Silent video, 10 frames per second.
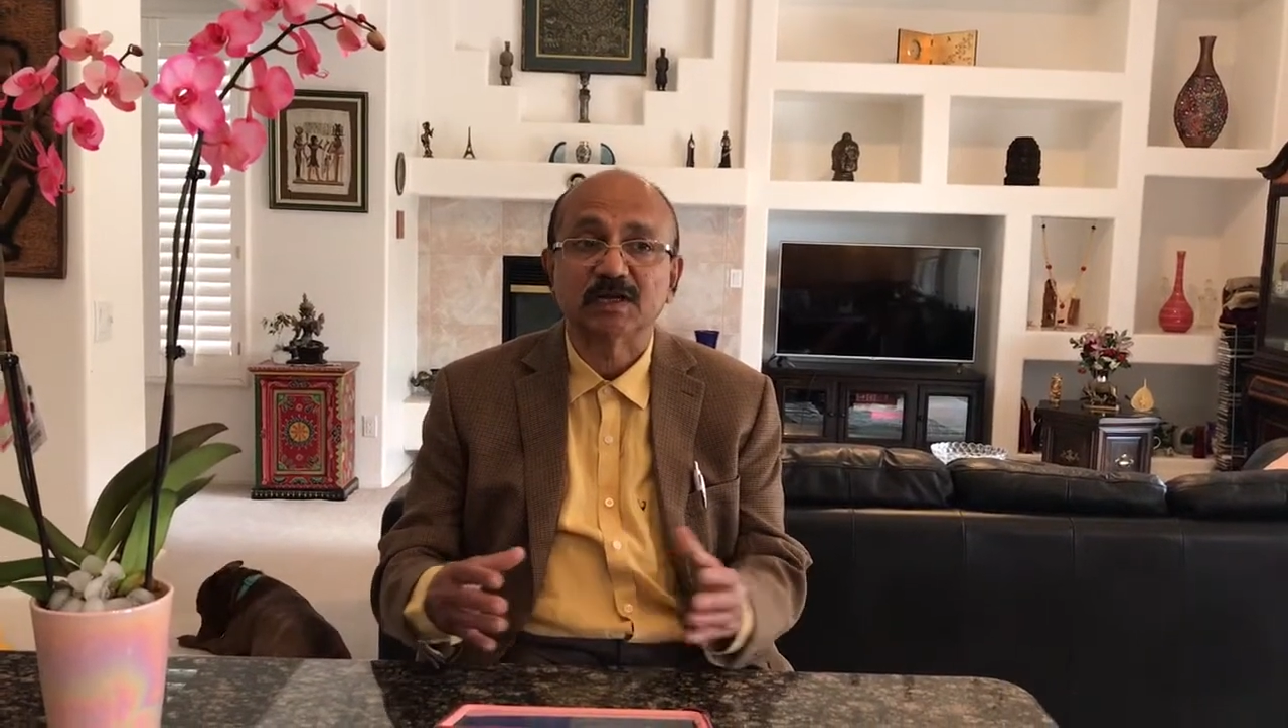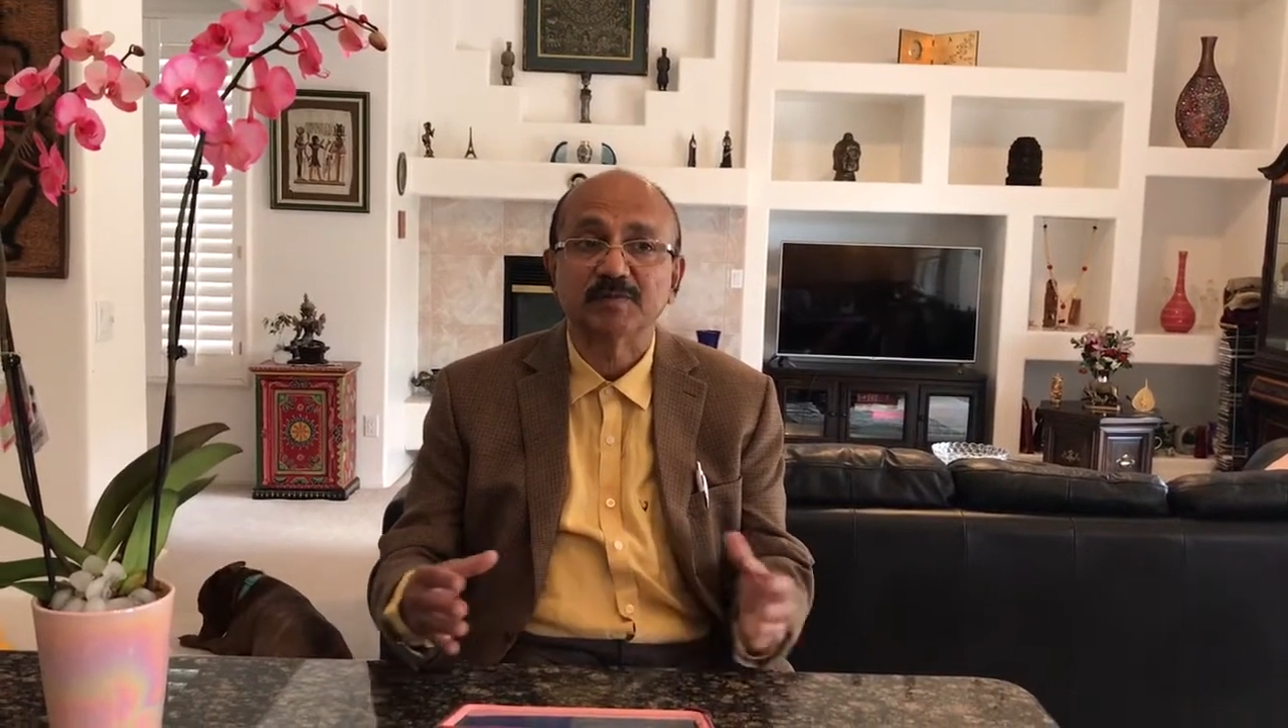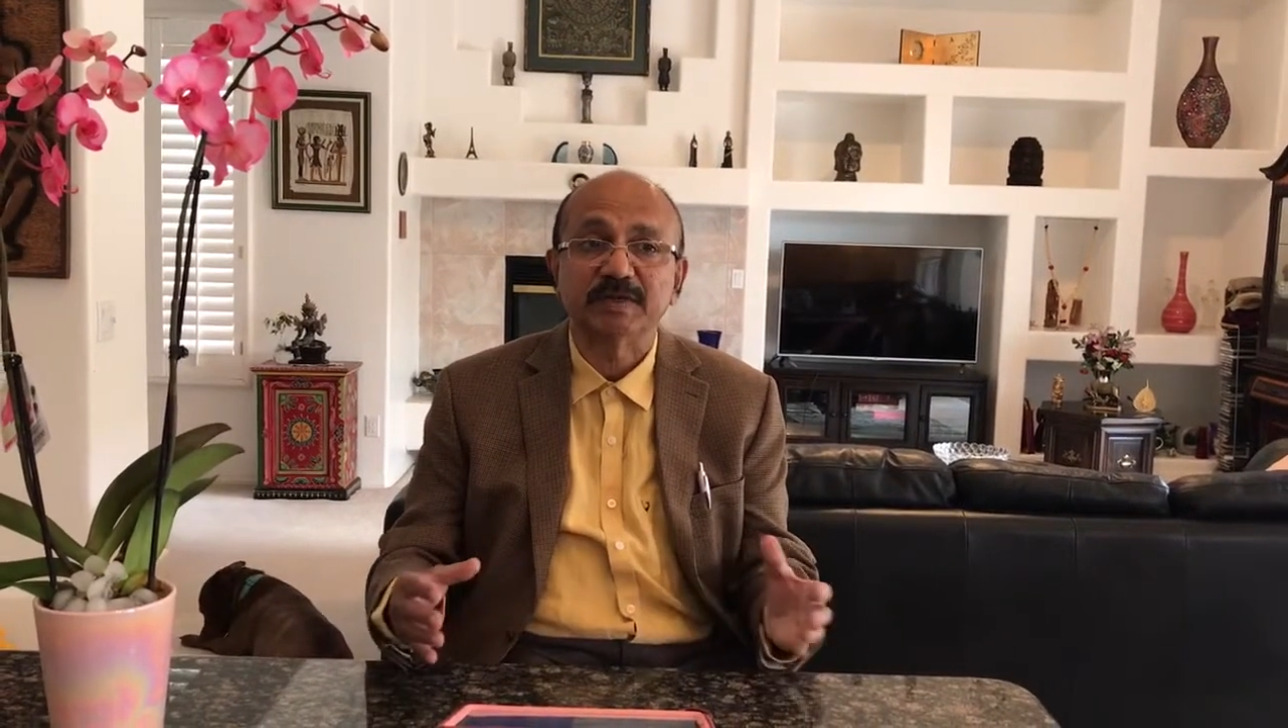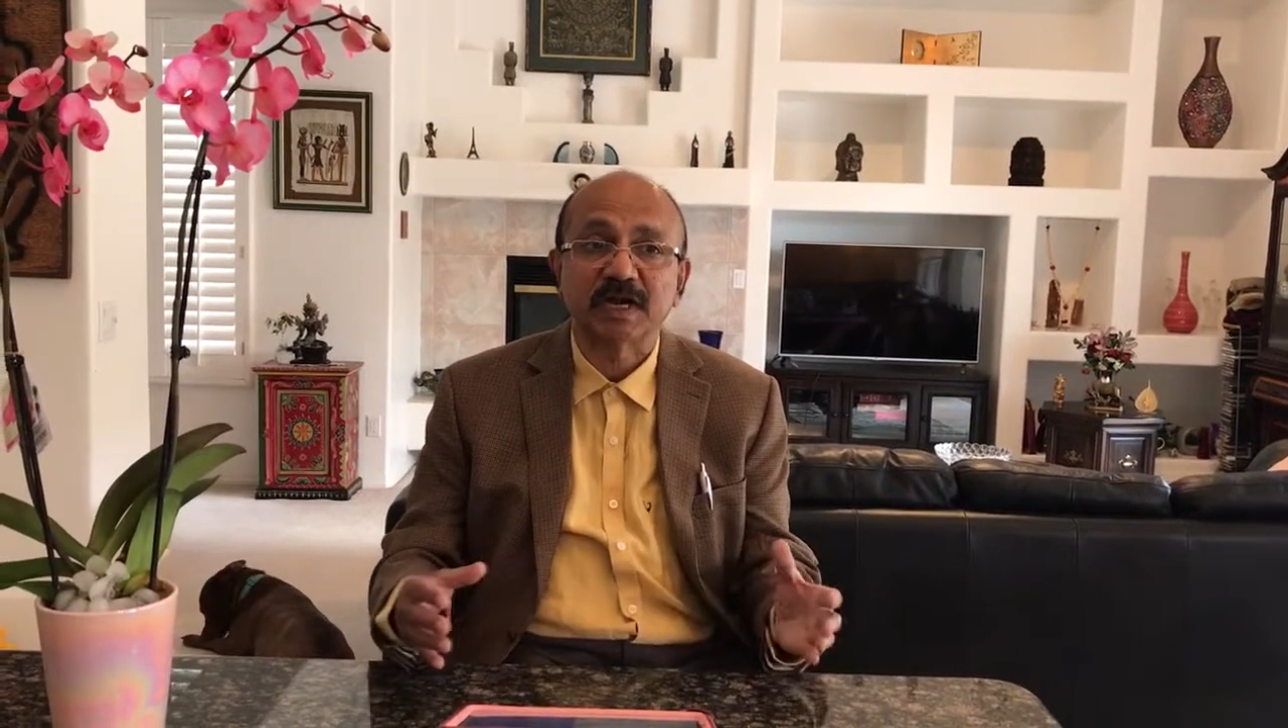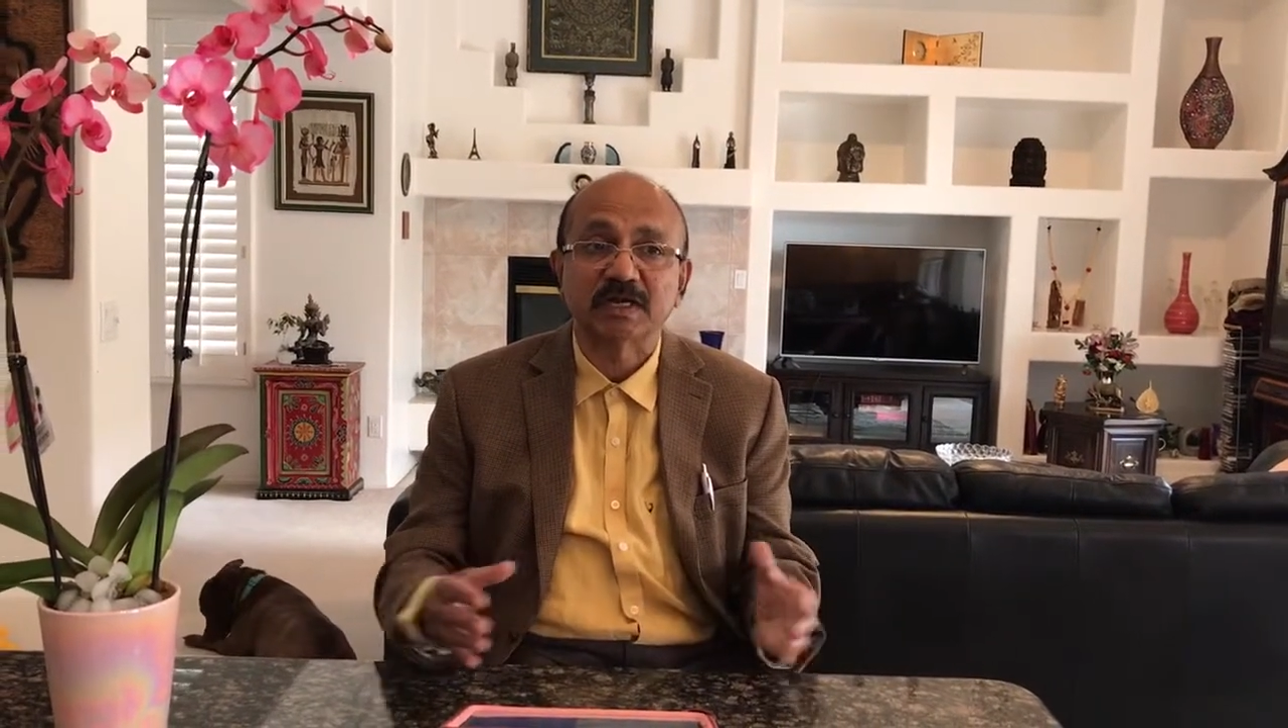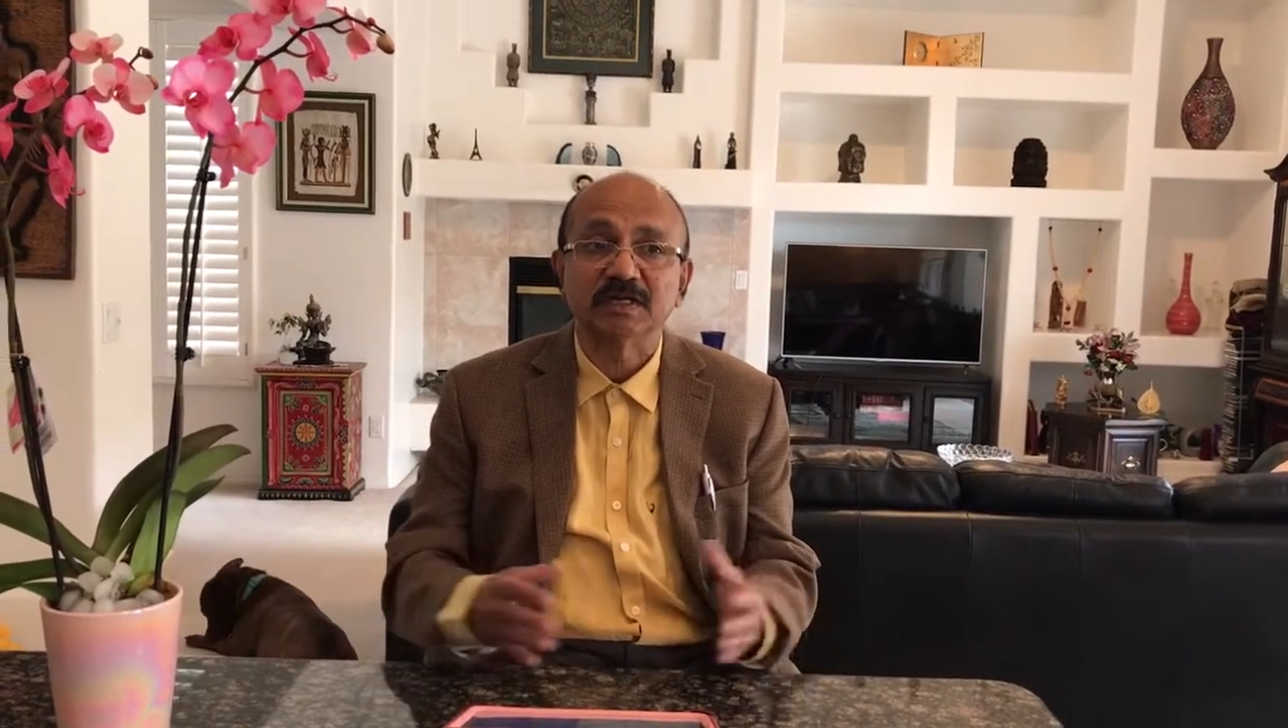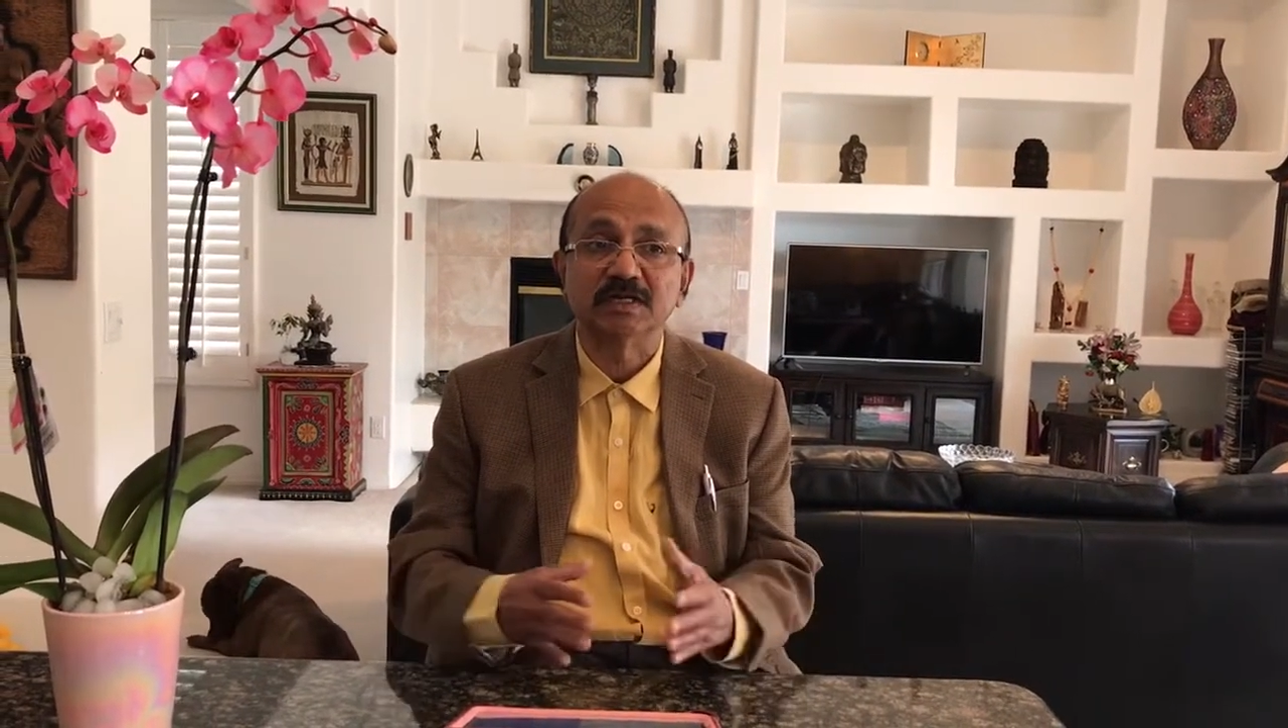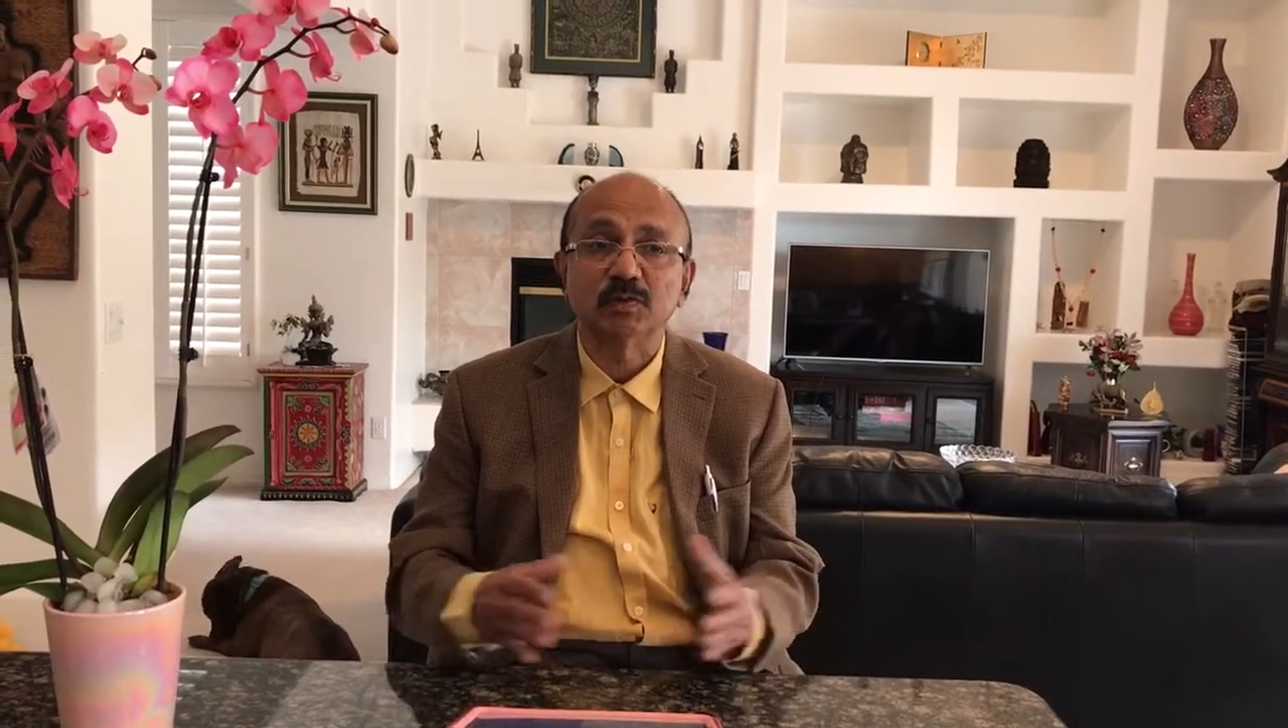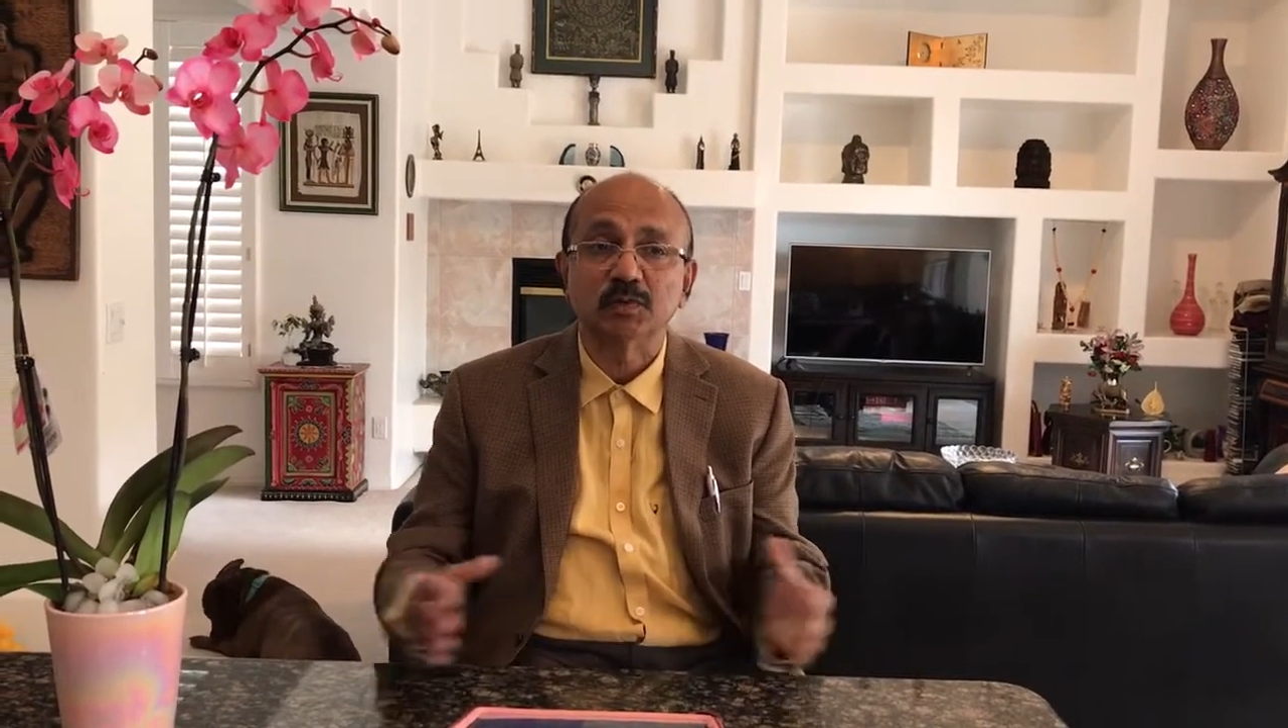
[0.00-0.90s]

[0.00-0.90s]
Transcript: have been occurring